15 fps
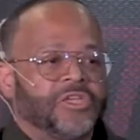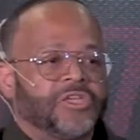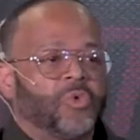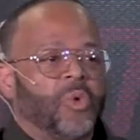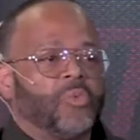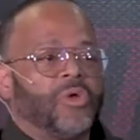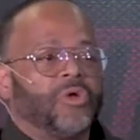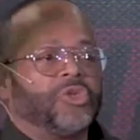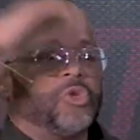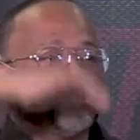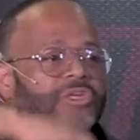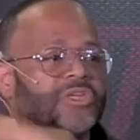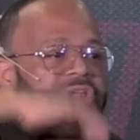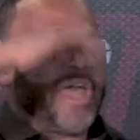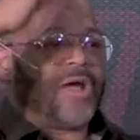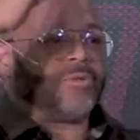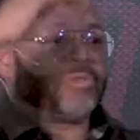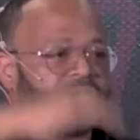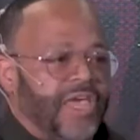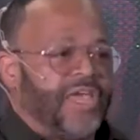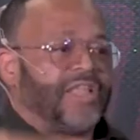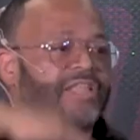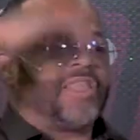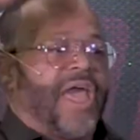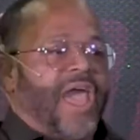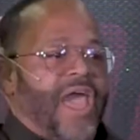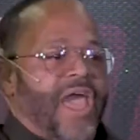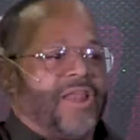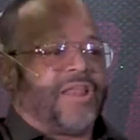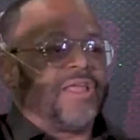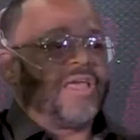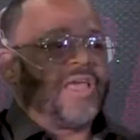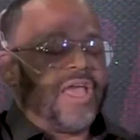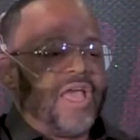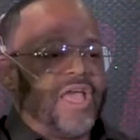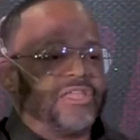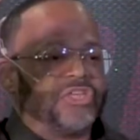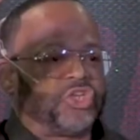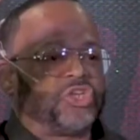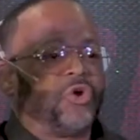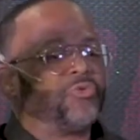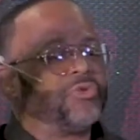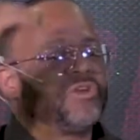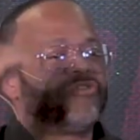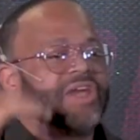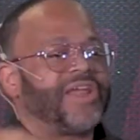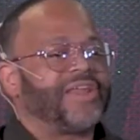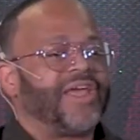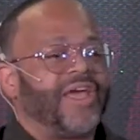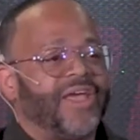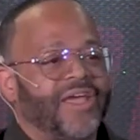So what we'll do is now take that and show the great